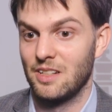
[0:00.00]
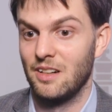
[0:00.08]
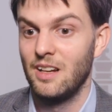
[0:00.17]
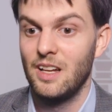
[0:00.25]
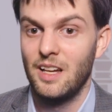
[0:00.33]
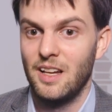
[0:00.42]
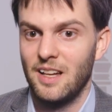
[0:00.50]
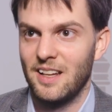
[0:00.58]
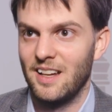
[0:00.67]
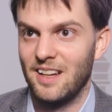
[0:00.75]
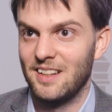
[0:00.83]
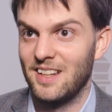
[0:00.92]
So
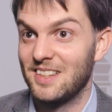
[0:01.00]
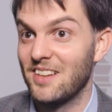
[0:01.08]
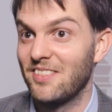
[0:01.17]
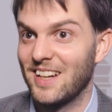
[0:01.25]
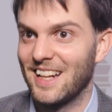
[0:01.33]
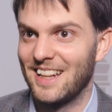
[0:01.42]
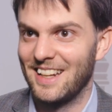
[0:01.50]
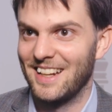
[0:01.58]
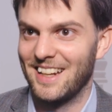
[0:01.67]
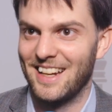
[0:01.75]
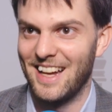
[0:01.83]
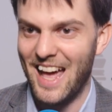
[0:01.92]

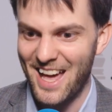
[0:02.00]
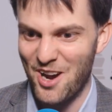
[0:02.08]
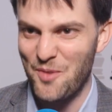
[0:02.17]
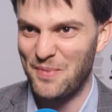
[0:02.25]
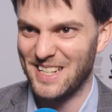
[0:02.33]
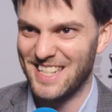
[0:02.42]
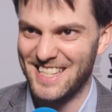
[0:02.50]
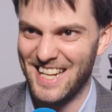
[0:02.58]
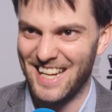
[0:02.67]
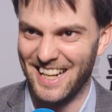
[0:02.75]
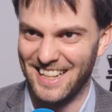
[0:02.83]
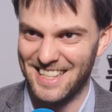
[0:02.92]
definitely open
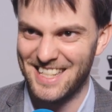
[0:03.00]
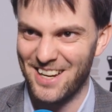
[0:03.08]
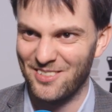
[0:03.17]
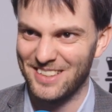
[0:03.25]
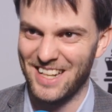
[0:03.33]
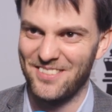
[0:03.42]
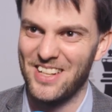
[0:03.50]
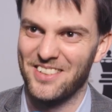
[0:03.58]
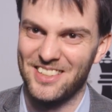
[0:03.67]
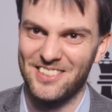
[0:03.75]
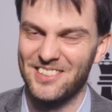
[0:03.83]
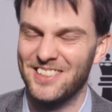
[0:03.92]
Sicilian is what I'm
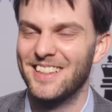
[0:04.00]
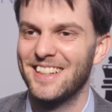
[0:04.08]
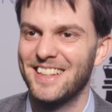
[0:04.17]
here to do.